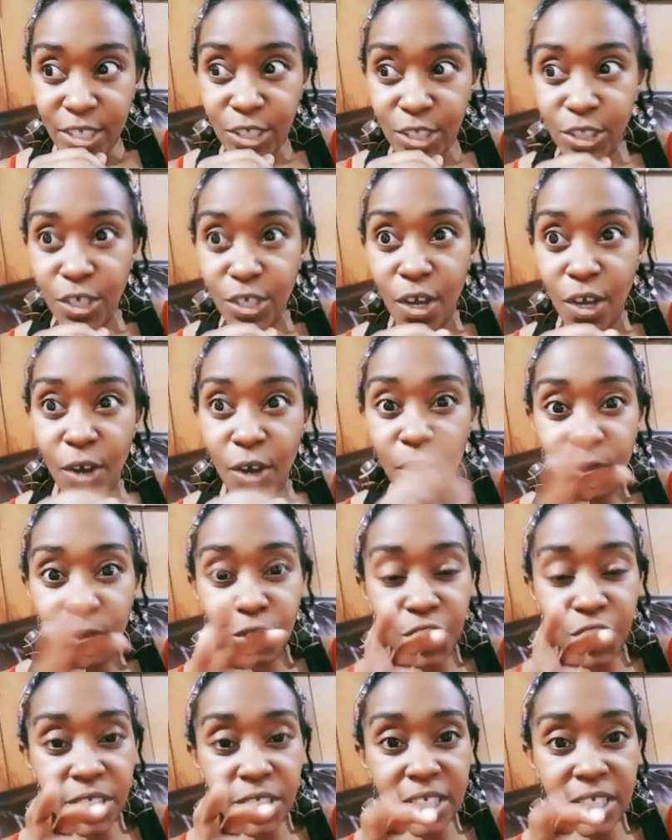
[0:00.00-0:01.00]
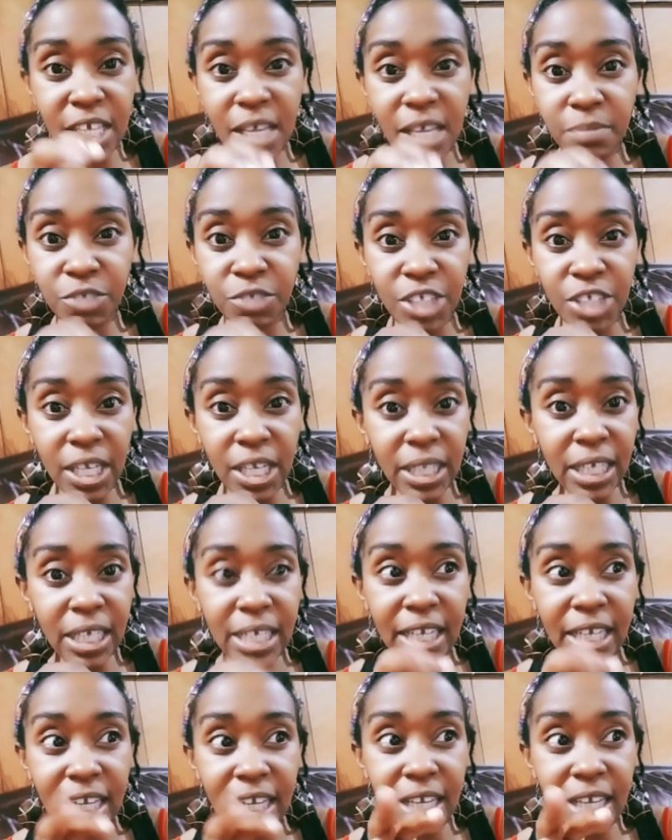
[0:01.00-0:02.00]
So just keep gently
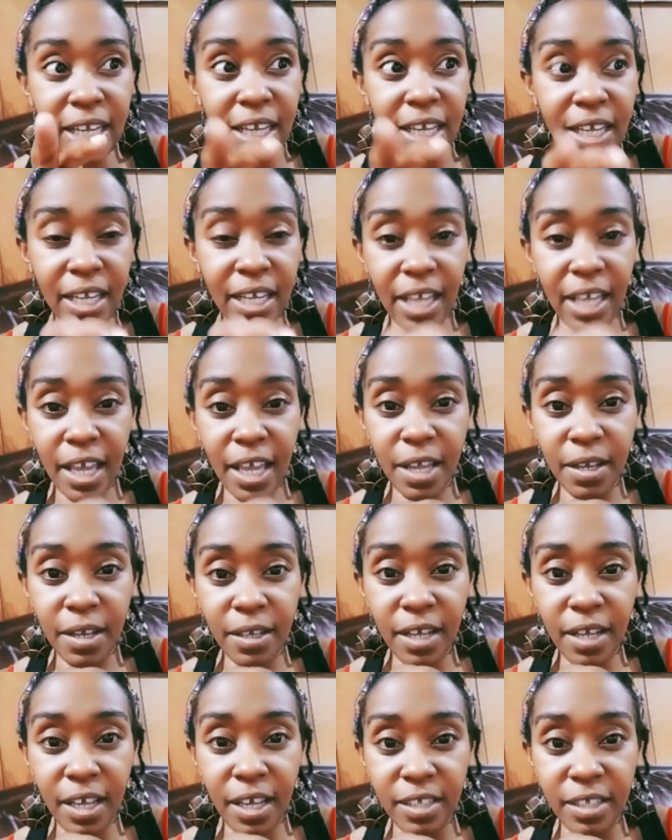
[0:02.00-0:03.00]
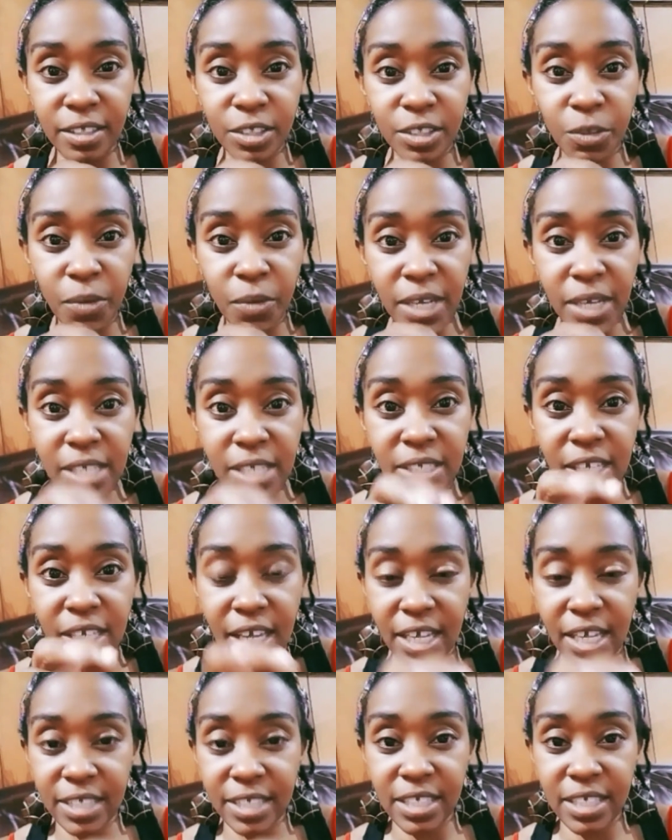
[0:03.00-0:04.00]
kneading and squeezing
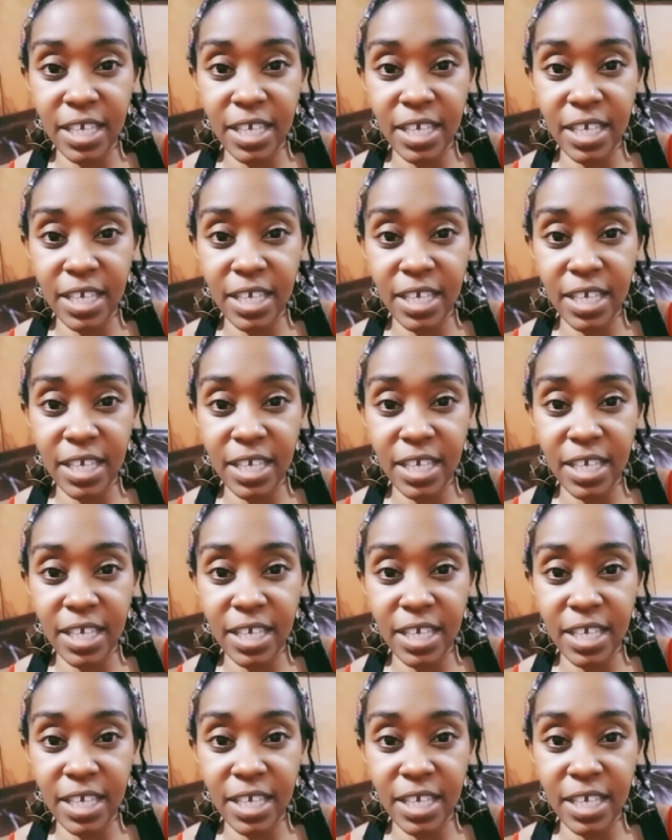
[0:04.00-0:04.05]
it to